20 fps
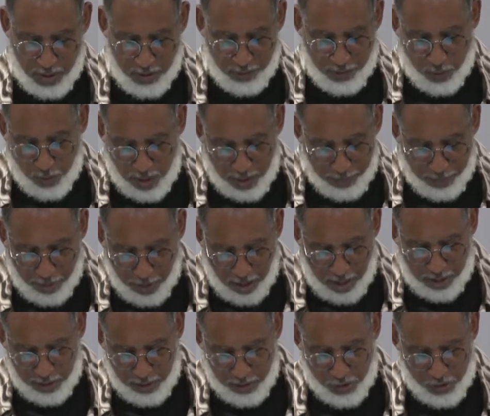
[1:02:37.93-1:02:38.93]
For what
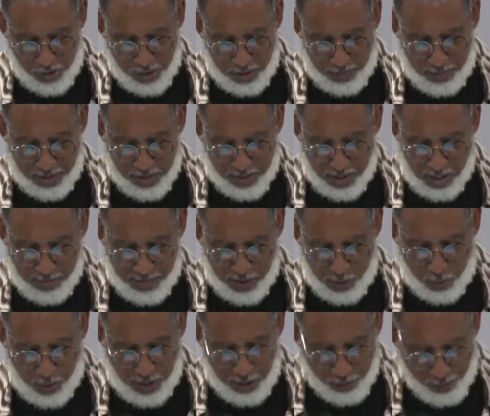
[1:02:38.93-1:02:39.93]
partnership is there
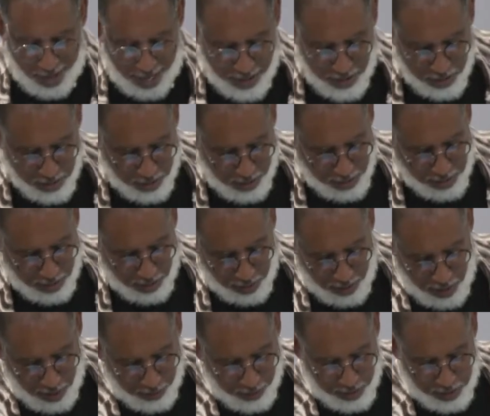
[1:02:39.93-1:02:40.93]
between righteousness and
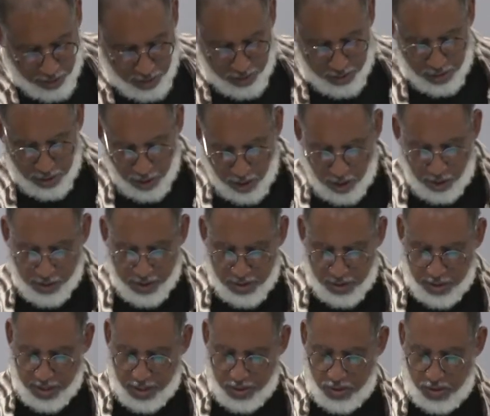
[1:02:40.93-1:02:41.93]
lawlessness?
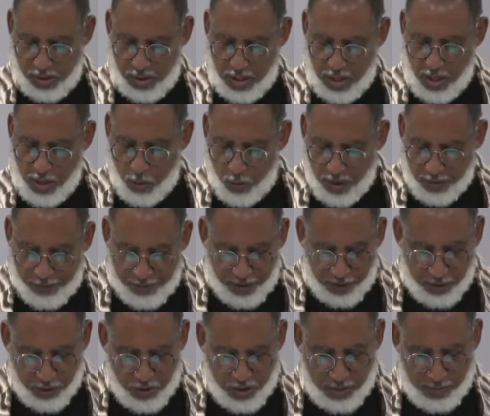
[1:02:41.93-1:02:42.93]
Lawlessness. What
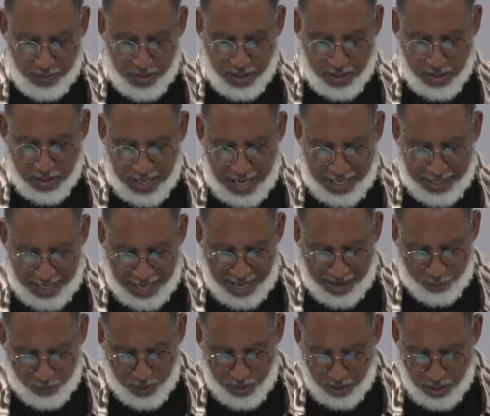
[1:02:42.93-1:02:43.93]
fellowship does light
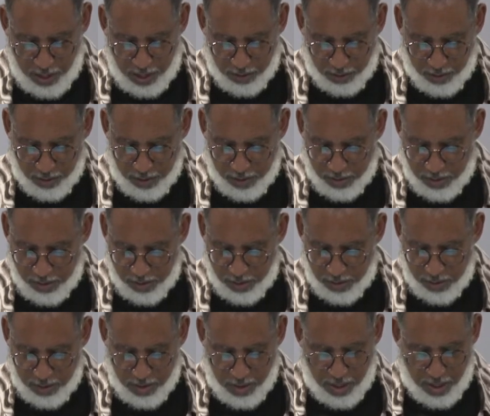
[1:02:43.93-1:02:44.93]
have with darkness?
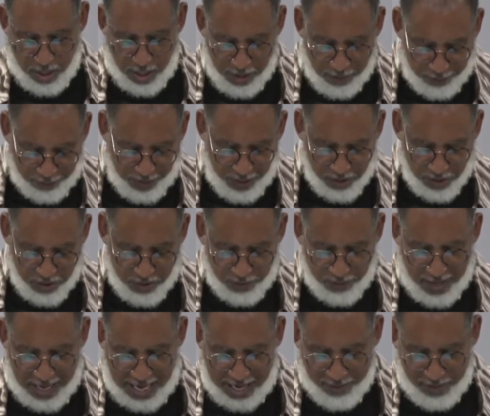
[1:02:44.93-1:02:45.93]
Ephesians
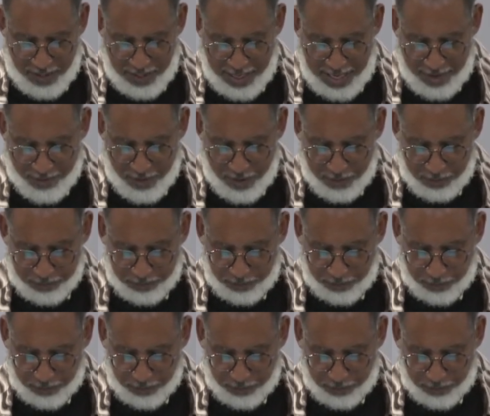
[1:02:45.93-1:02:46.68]
5:11.